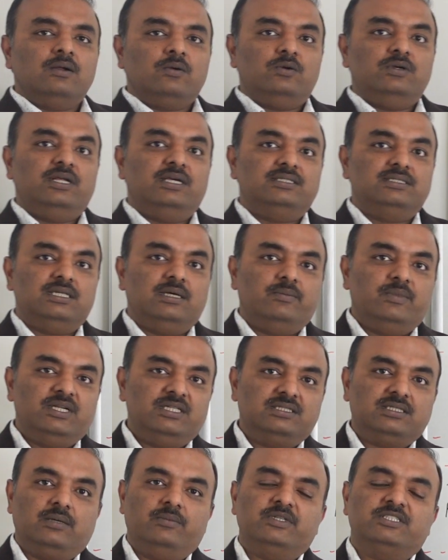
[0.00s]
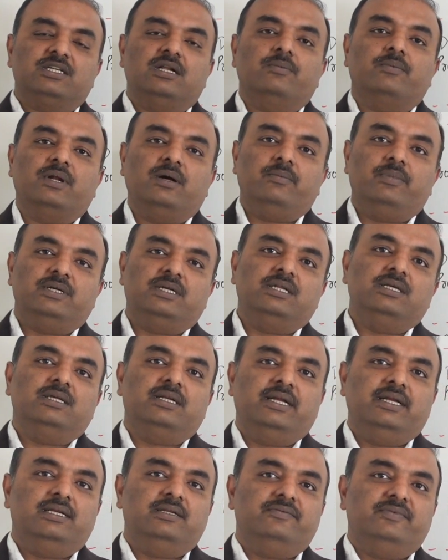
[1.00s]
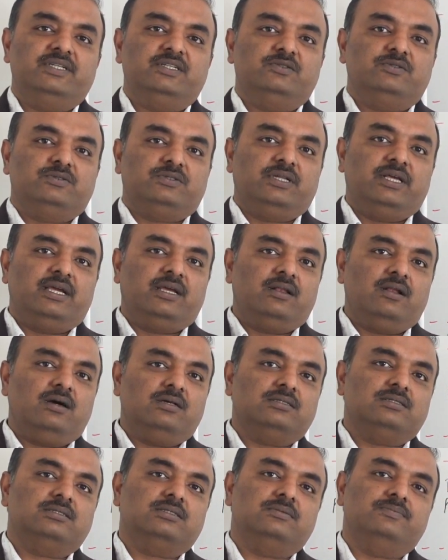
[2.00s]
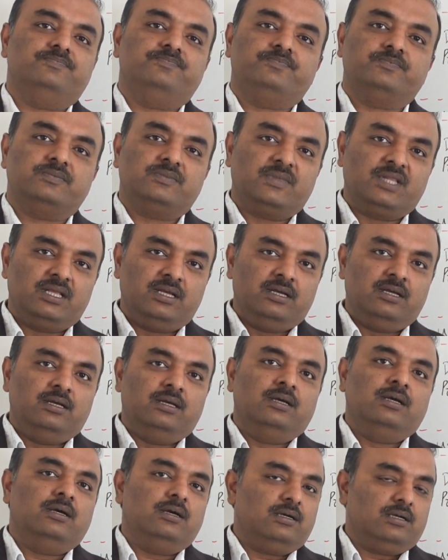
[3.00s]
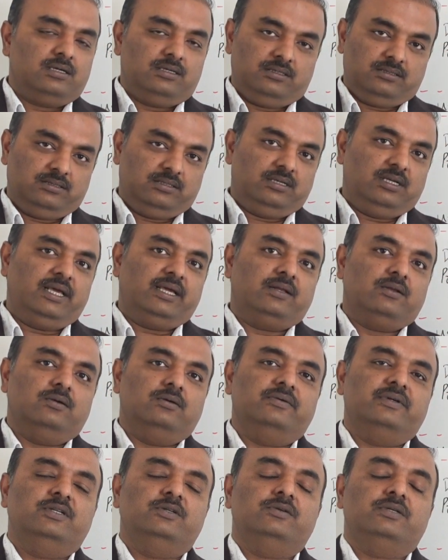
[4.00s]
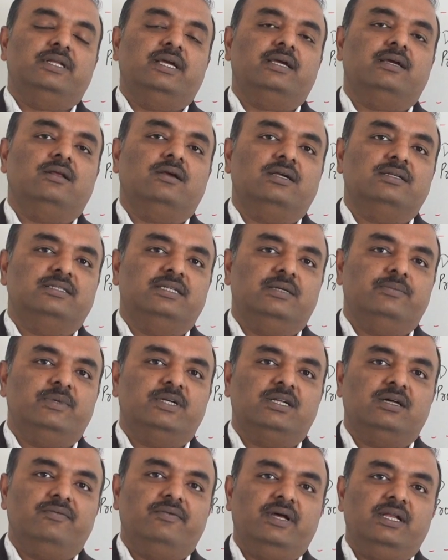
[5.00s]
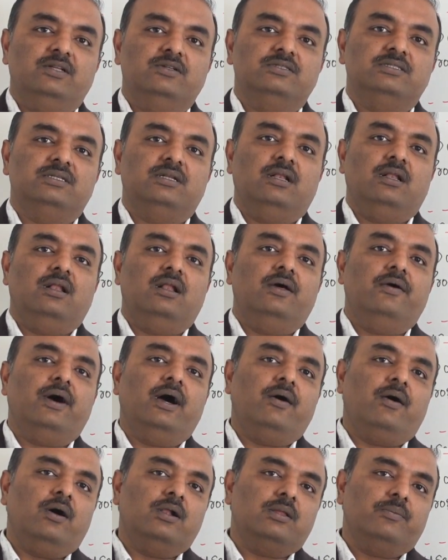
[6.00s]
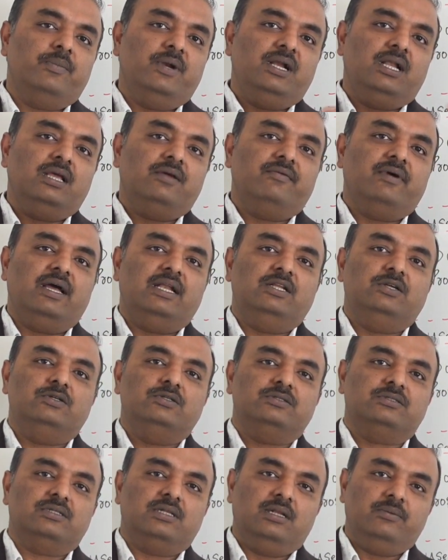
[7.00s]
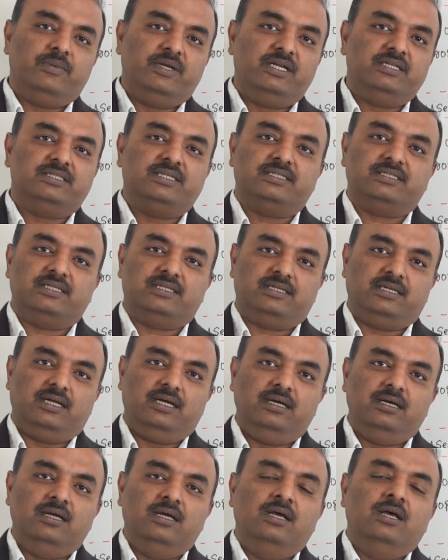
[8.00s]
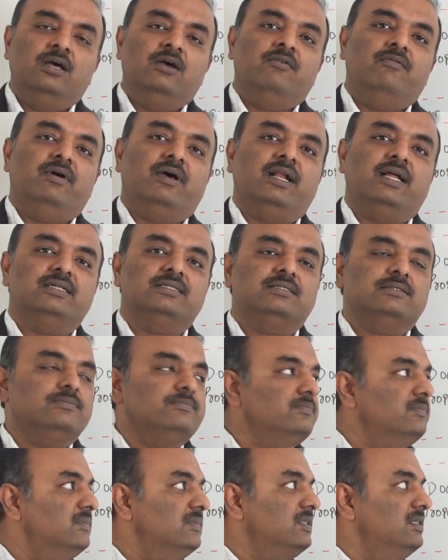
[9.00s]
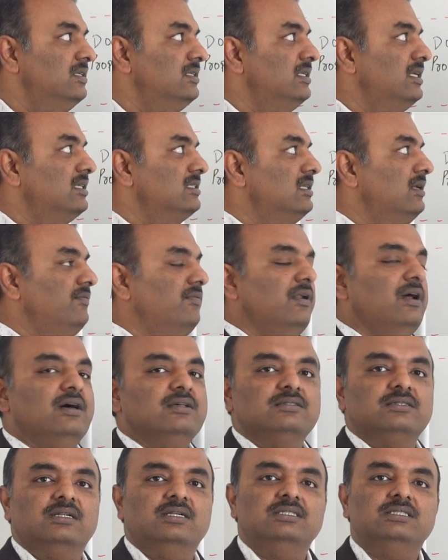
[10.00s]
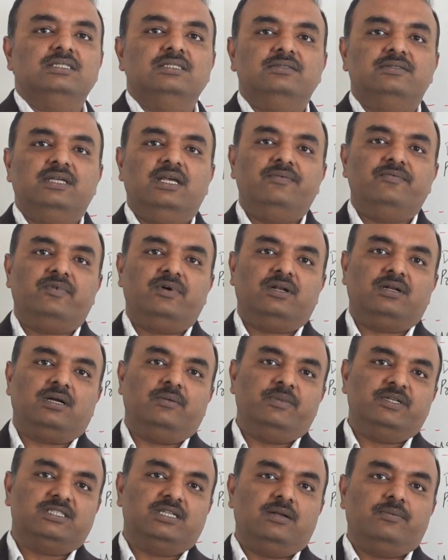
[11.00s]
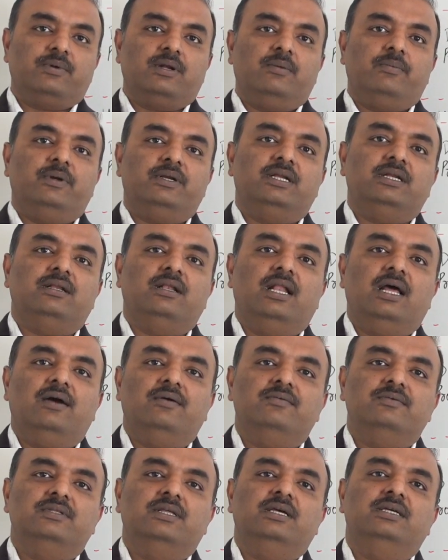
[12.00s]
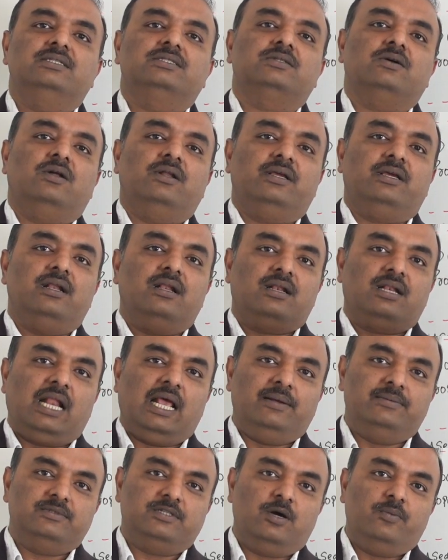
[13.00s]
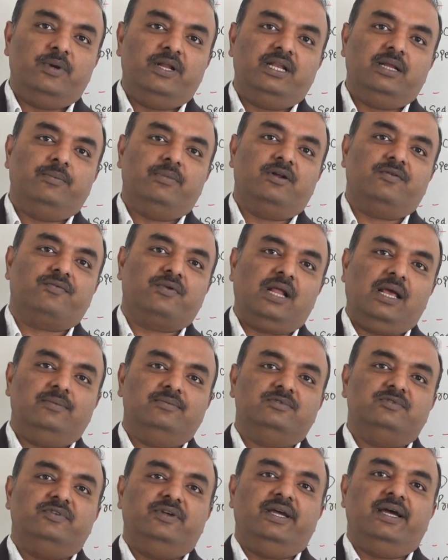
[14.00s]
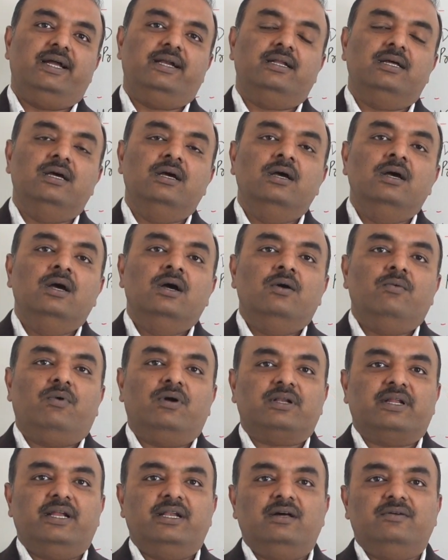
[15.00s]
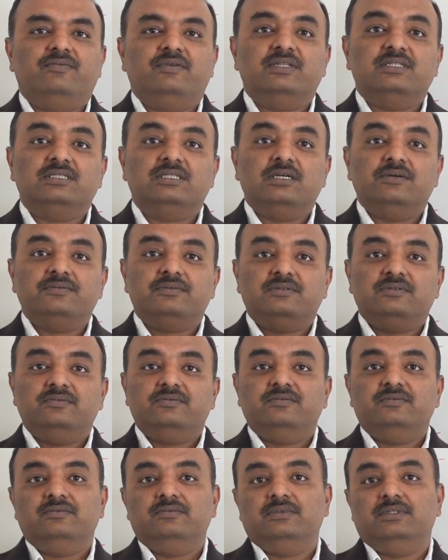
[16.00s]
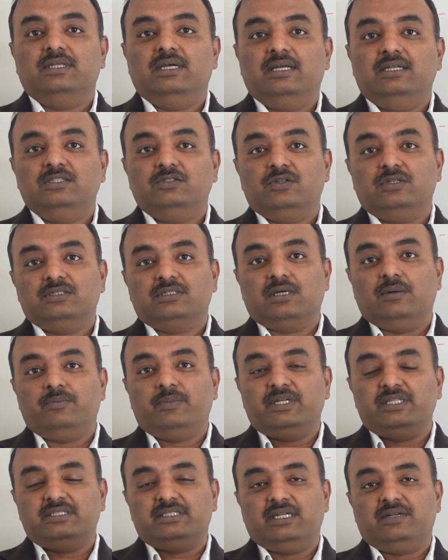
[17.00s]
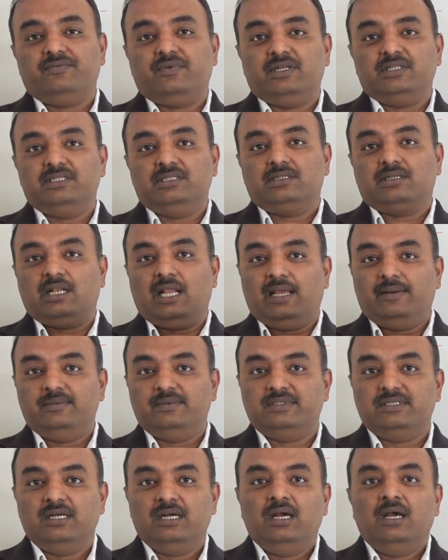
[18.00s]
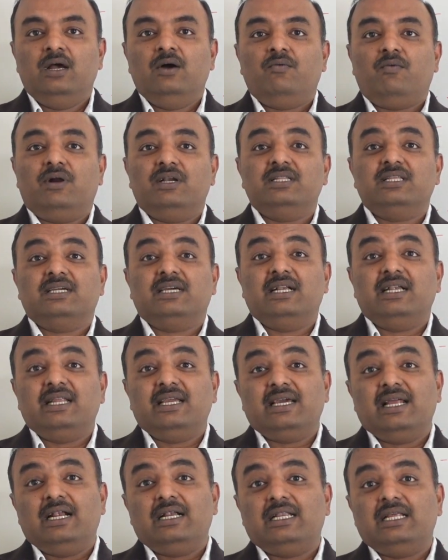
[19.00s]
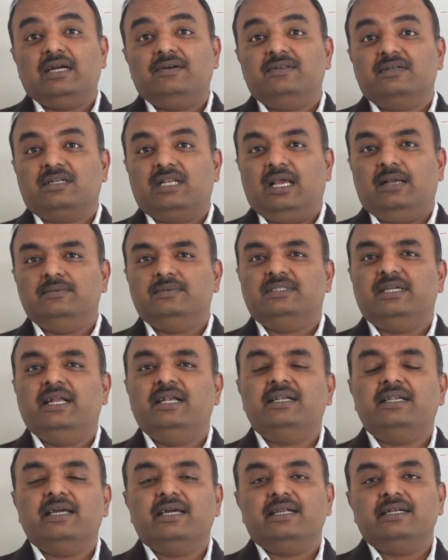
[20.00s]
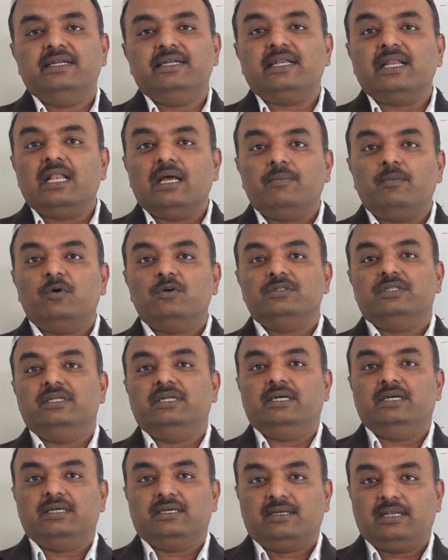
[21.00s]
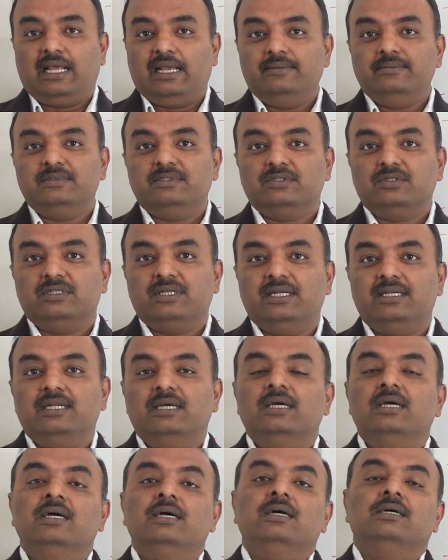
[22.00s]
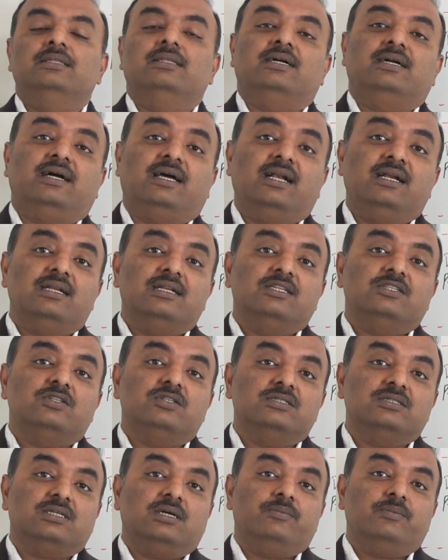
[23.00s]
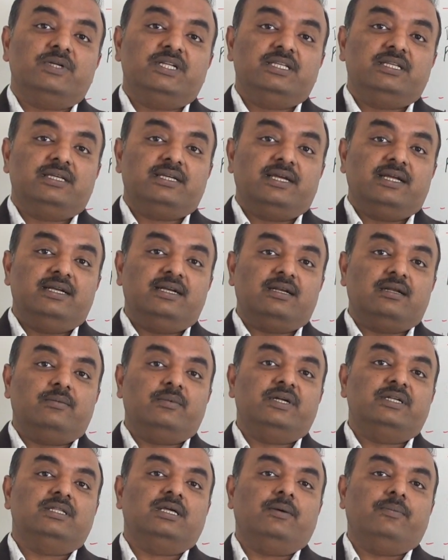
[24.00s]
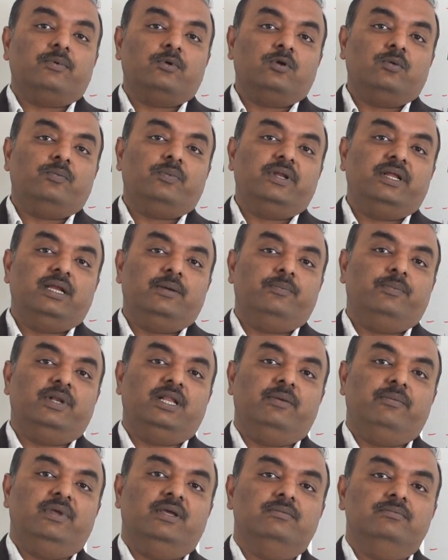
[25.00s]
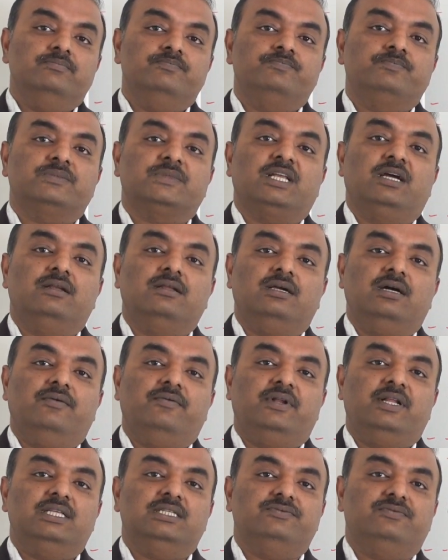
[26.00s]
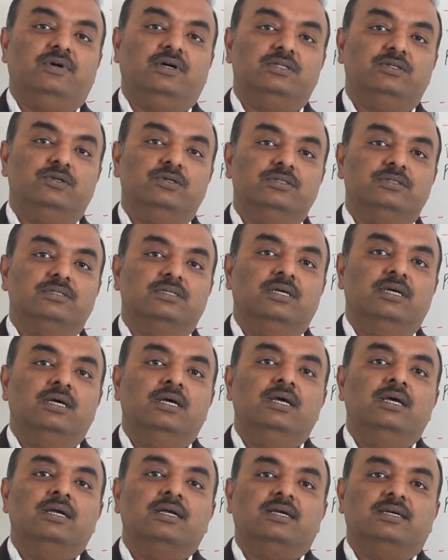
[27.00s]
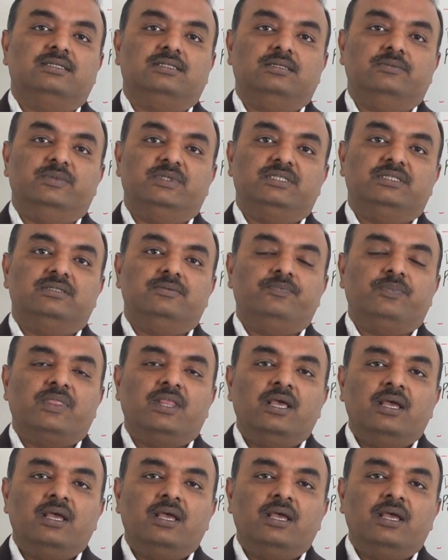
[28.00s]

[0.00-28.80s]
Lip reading: Good example is commercial property, right? If you take loss, when you take statement of values, it will have all the building values, limits, etc. Whereas in case of loss runs, it's same for commercial property, it will have the historical claims, how many number of claims we had, what kind of reserves the insurance company set for these claims, what is the criticality of the claims, entire detail about the claims so that the current insurance company can determine the appropriate premium and coverage for those customers.